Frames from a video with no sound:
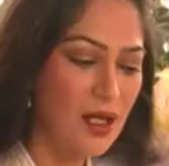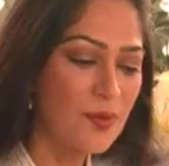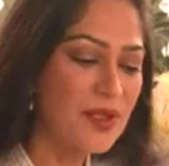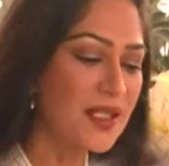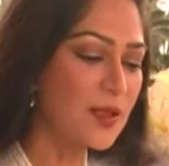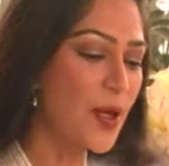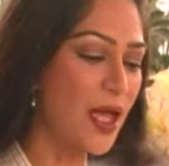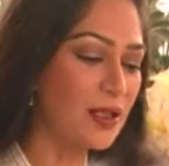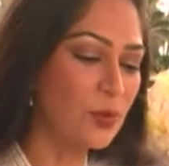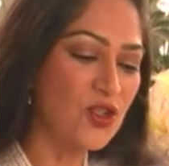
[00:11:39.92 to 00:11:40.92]
But this
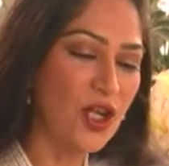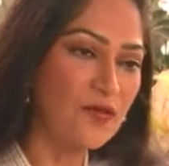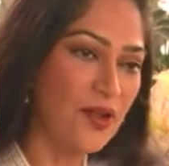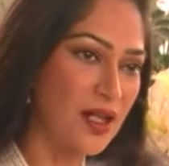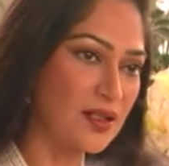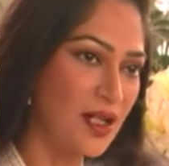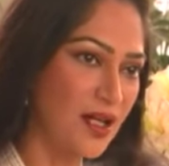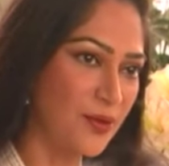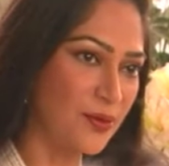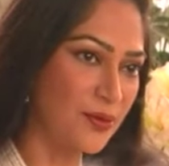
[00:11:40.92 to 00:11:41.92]
battle which I fight
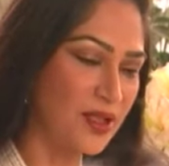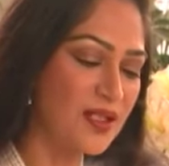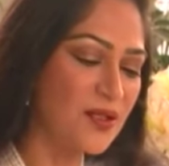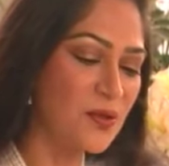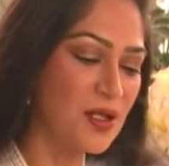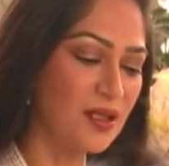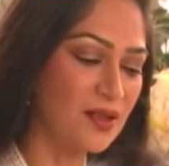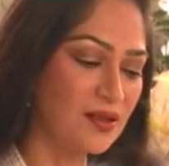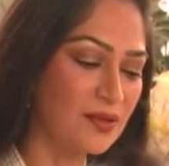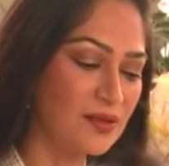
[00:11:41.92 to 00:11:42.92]
now is unique.